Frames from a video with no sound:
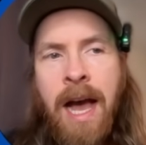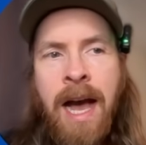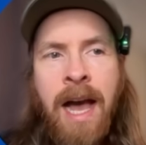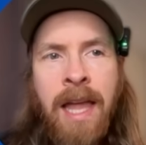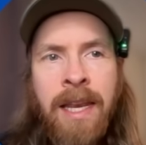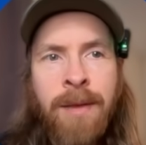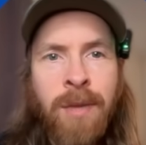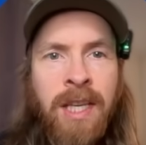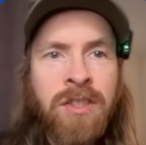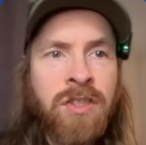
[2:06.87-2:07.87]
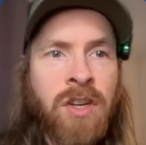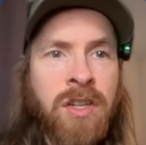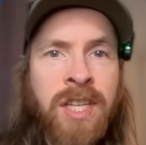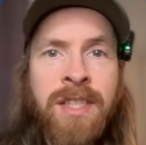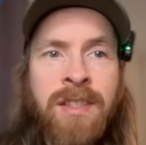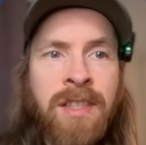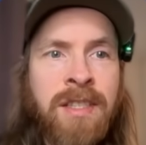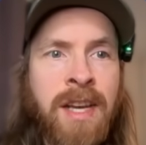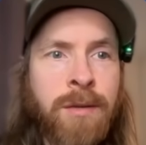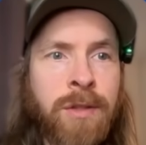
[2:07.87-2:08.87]
and then we can start testing
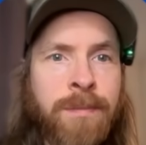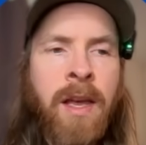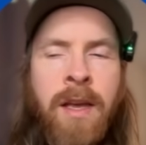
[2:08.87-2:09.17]
this out.